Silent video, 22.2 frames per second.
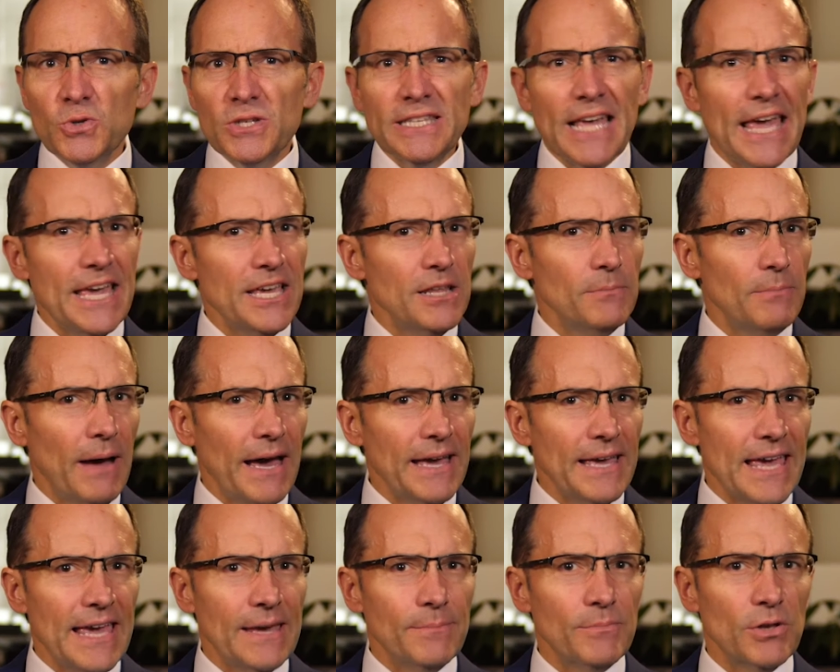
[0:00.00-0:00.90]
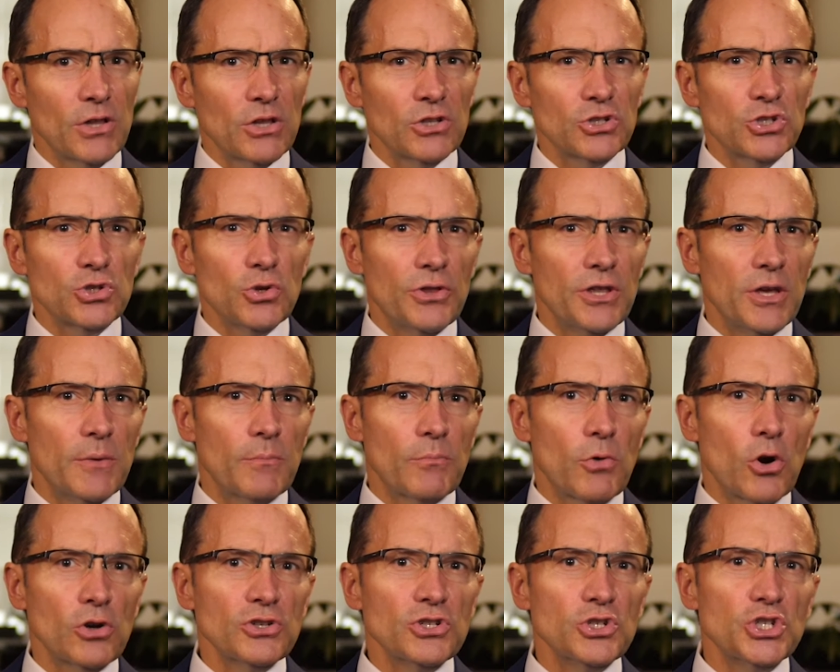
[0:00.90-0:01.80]
was taken by ambulance to the
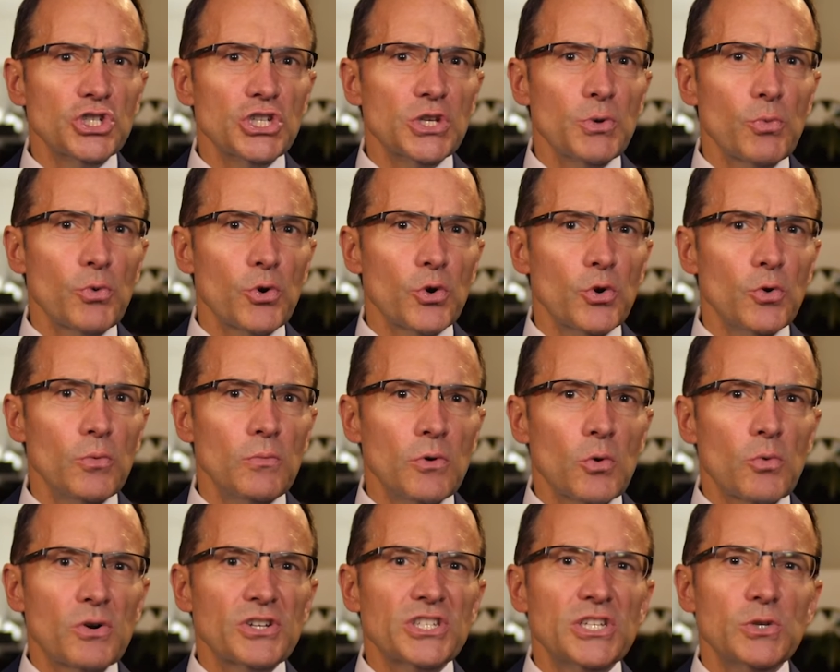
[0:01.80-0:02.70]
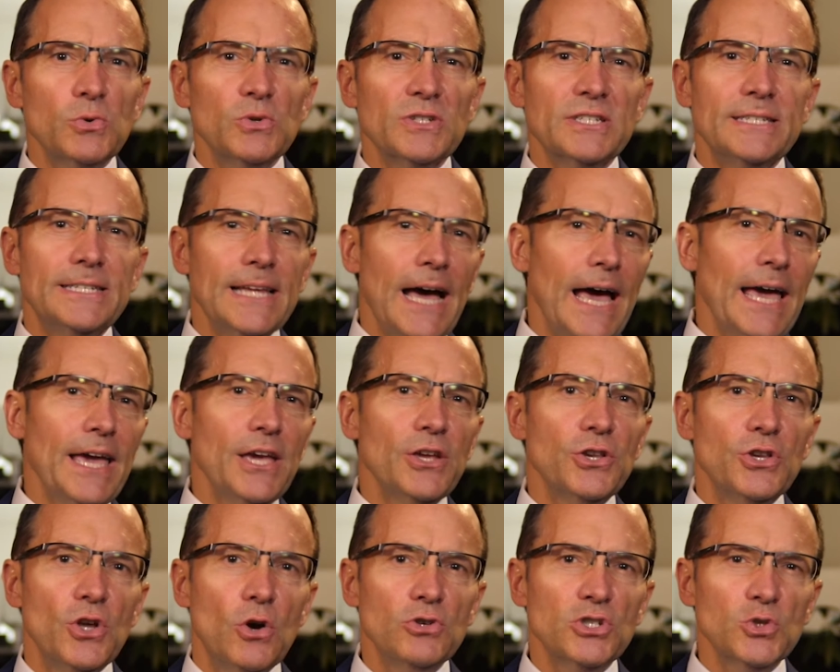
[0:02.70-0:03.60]
emergency room where she was
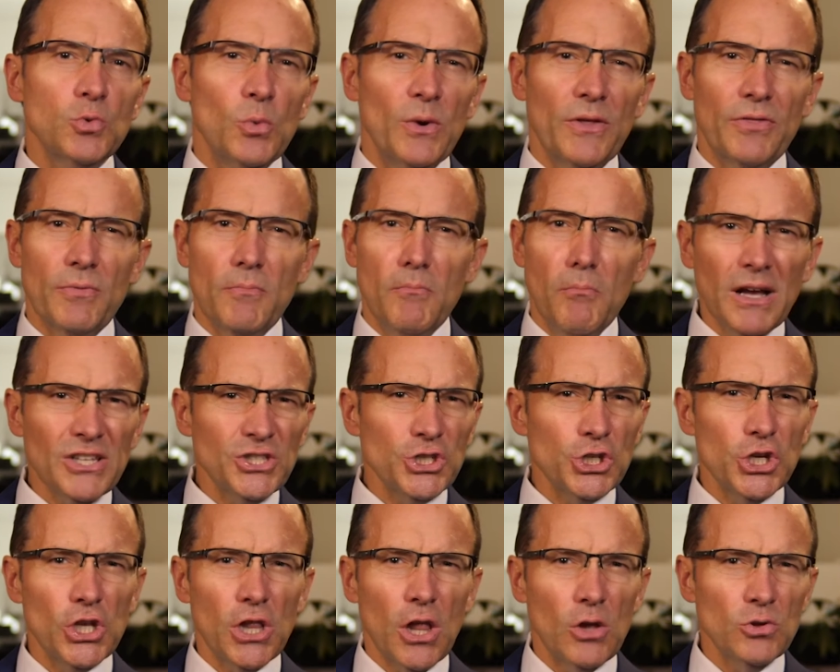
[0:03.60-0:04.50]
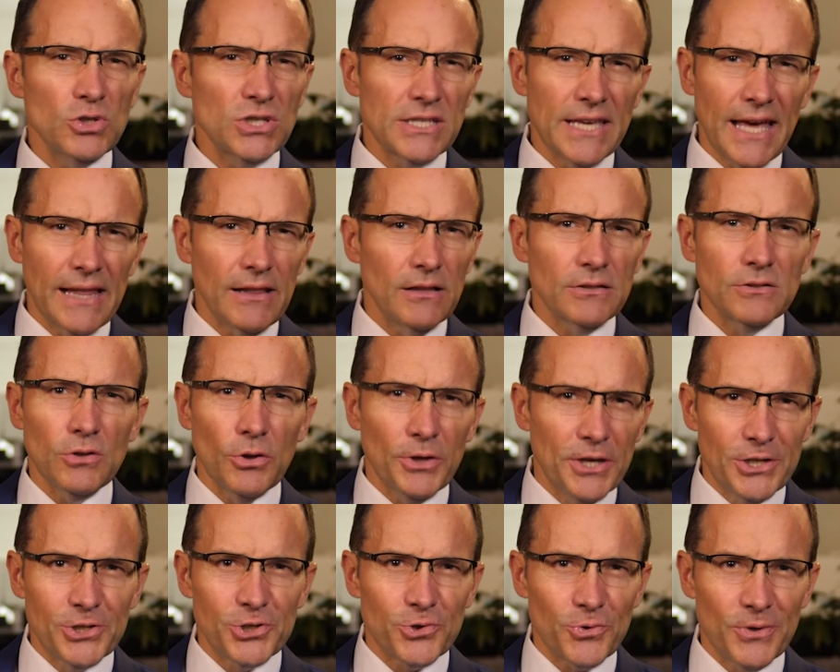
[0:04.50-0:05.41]
diagnosed with musculoskeletal
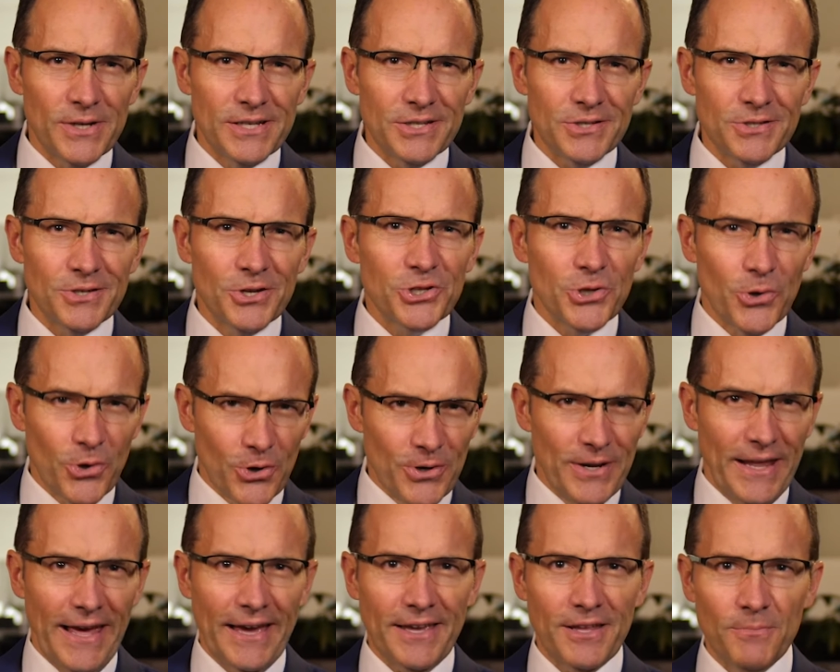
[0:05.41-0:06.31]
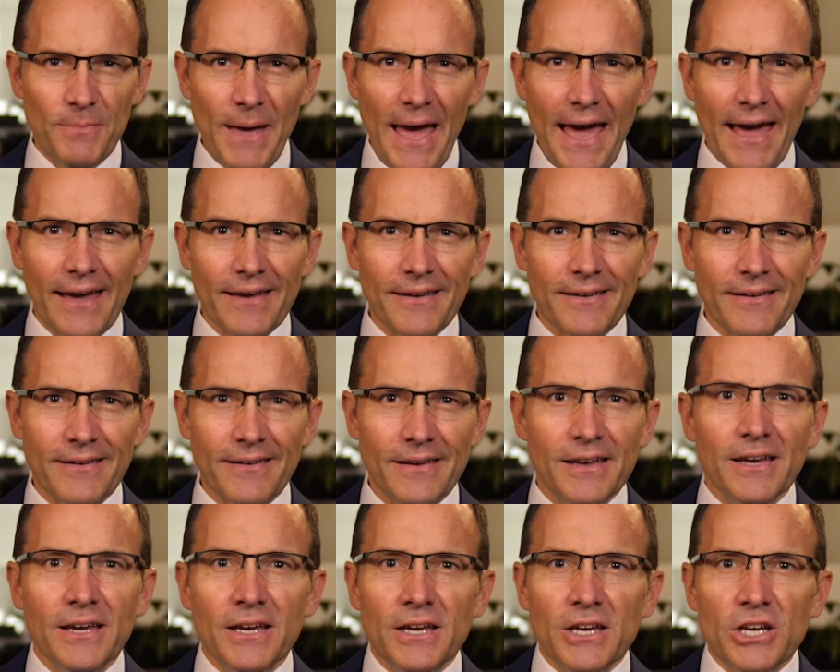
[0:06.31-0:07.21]
injuries to her neck and back.
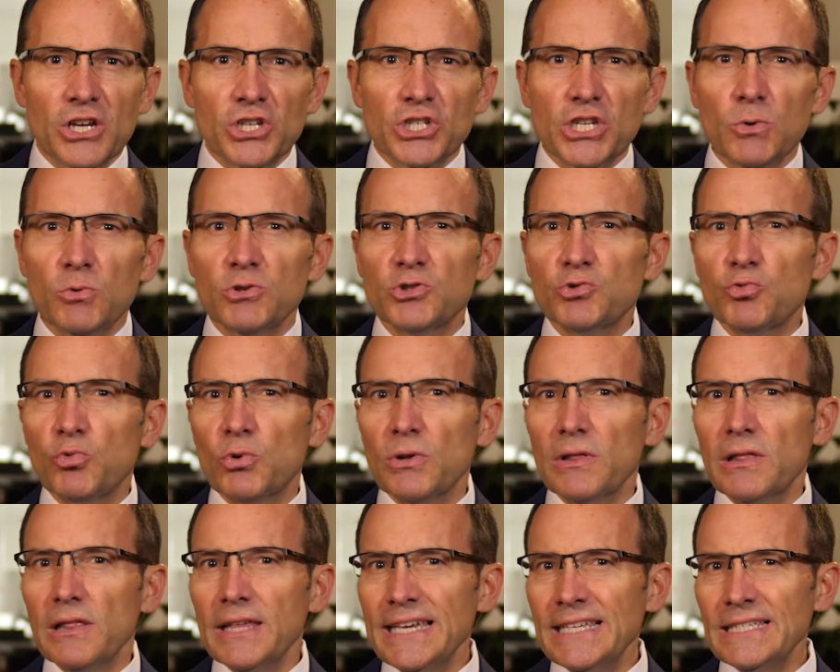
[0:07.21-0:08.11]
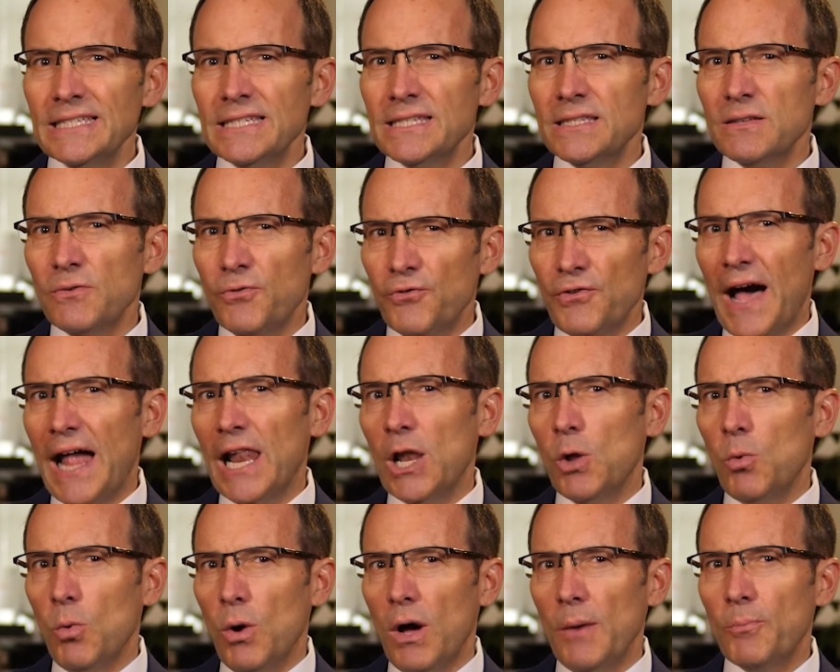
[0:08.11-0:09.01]
She was released to
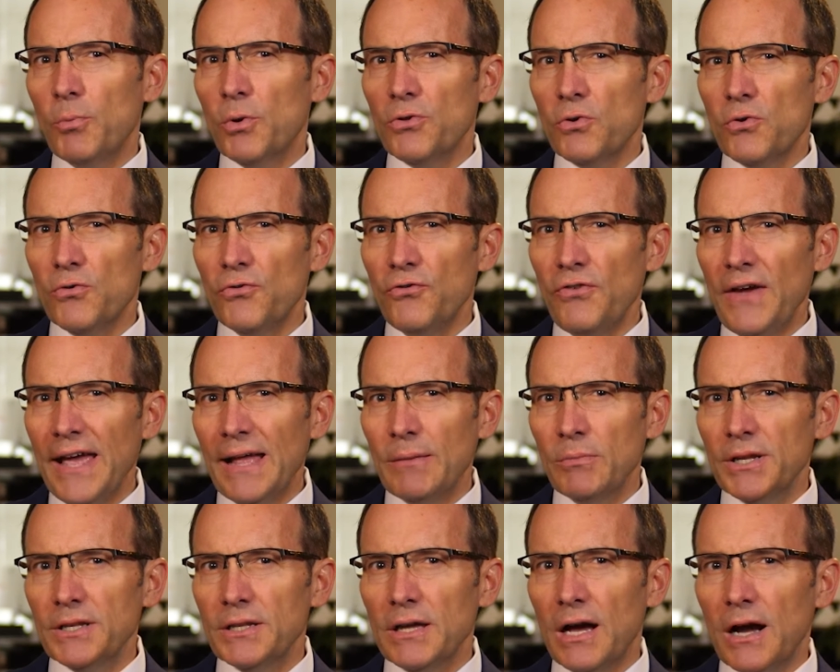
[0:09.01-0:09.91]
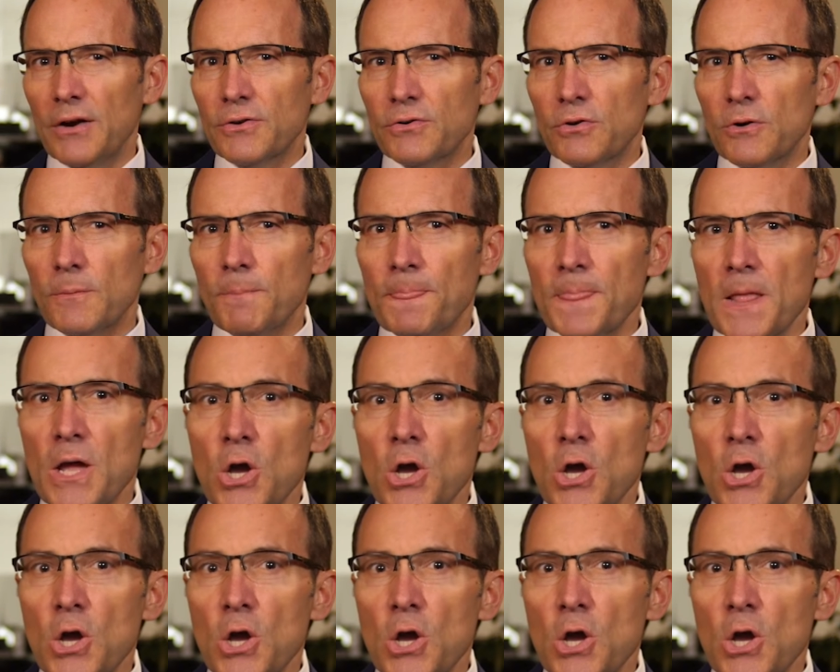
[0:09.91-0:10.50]
follow up with her family doctor.